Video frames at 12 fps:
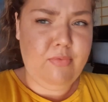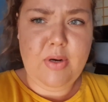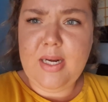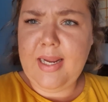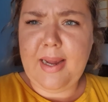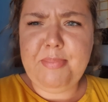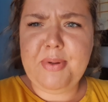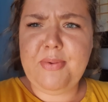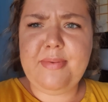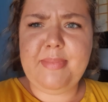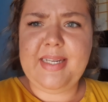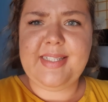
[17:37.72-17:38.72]
Really happy
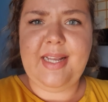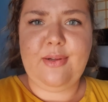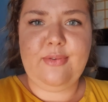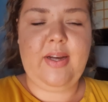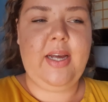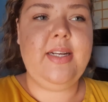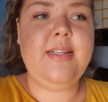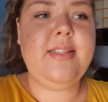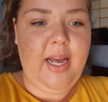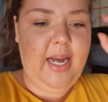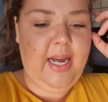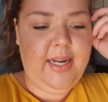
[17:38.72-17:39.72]
with myself, guys.
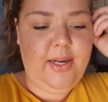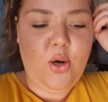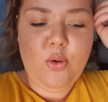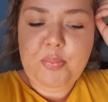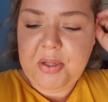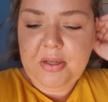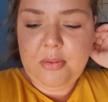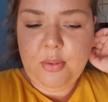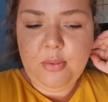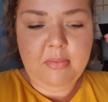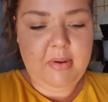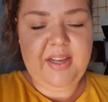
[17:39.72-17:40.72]
I hope
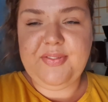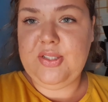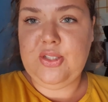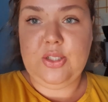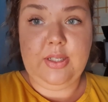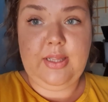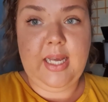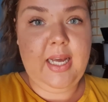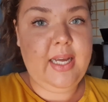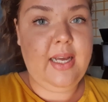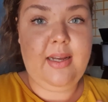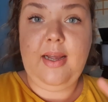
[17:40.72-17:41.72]
you have enjoyed
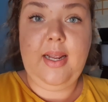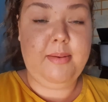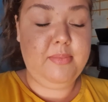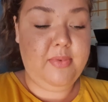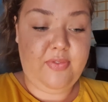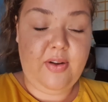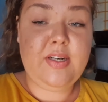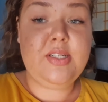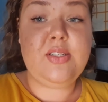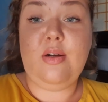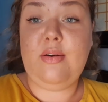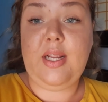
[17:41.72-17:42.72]
that. I am very
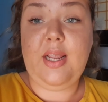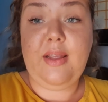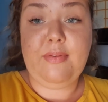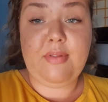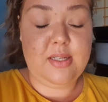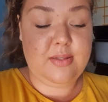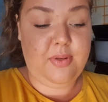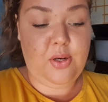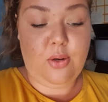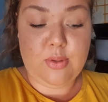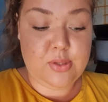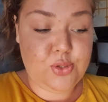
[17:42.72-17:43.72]
sorry if this
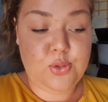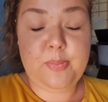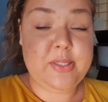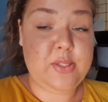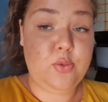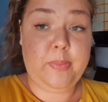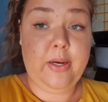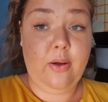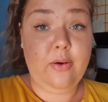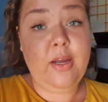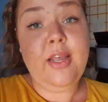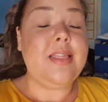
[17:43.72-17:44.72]
video was super, super
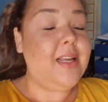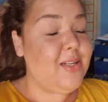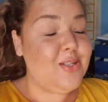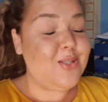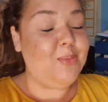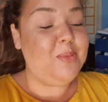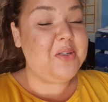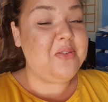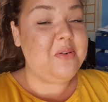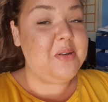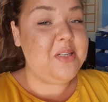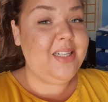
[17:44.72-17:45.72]
long. Thank you so much
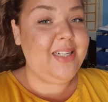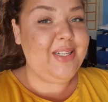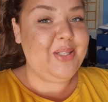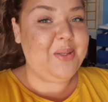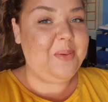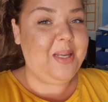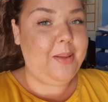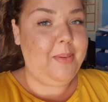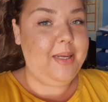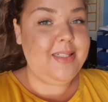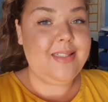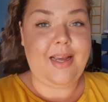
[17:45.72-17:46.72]
for watching. You are the
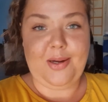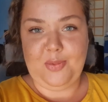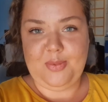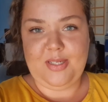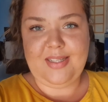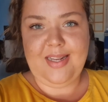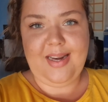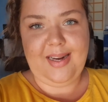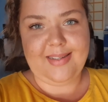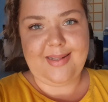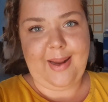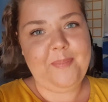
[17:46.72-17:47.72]
best. I hope to see you
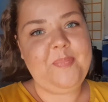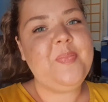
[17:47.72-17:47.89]
next time.